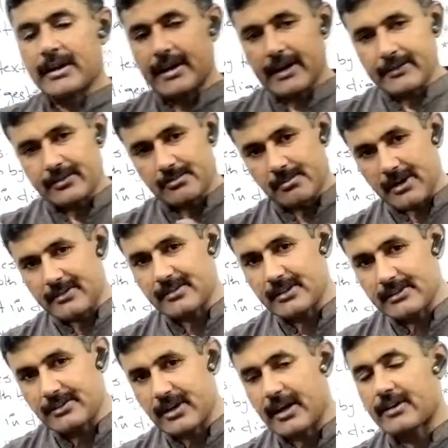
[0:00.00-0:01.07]
connective
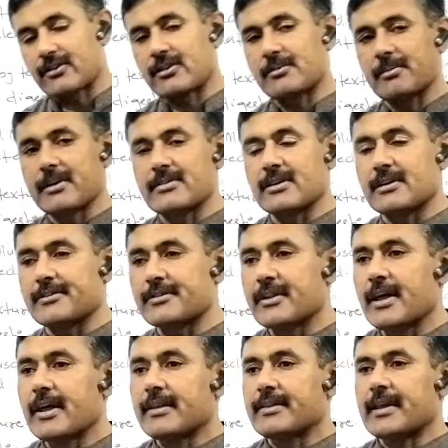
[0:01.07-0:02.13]
muscles are actually muscles
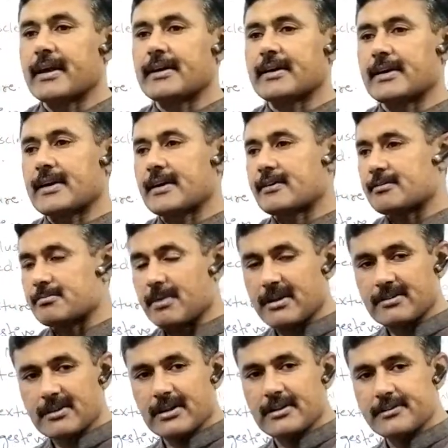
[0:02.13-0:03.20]
that connect
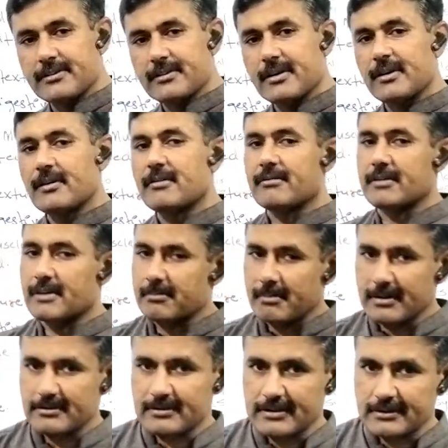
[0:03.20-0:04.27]
muscles with the
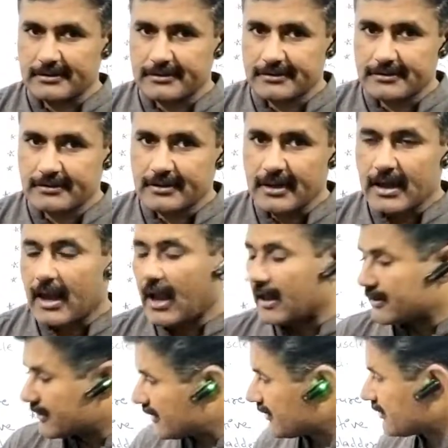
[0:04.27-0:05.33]
muscles.
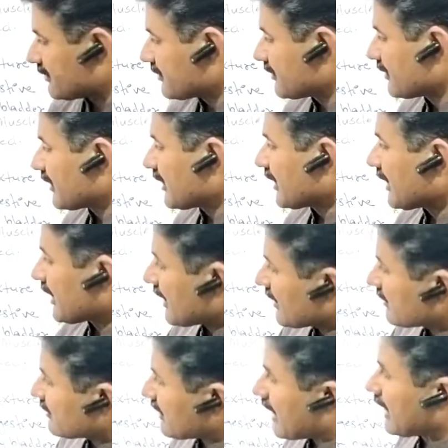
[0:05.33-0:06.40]
And this
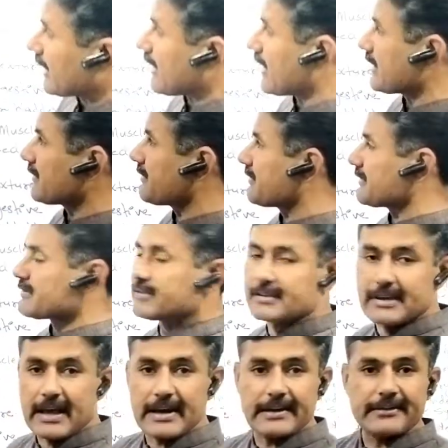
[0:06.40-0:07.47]
is a kind of a
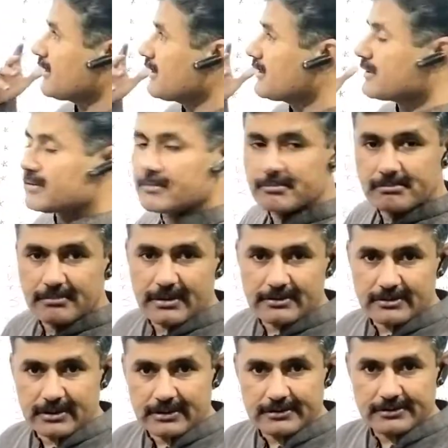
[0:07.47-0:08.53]
skeleton
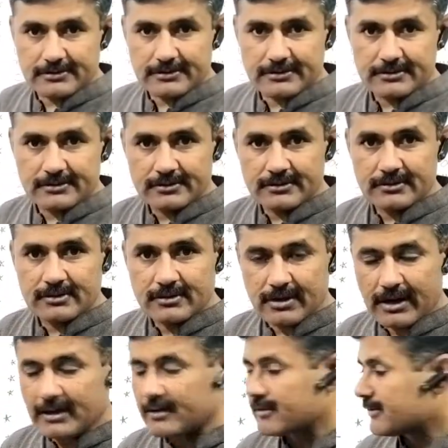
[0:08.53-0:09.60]
muscles,
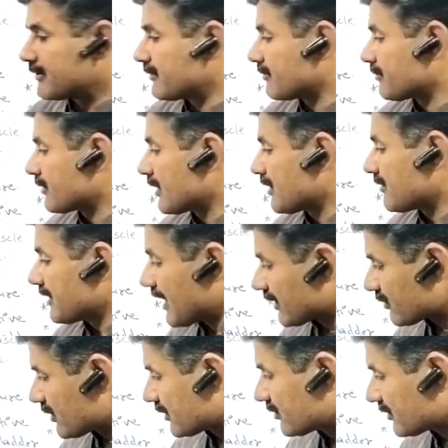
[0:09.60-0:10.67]
right? We are
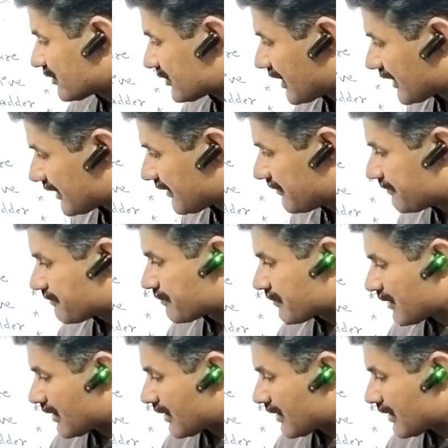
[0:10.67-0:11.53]
going to study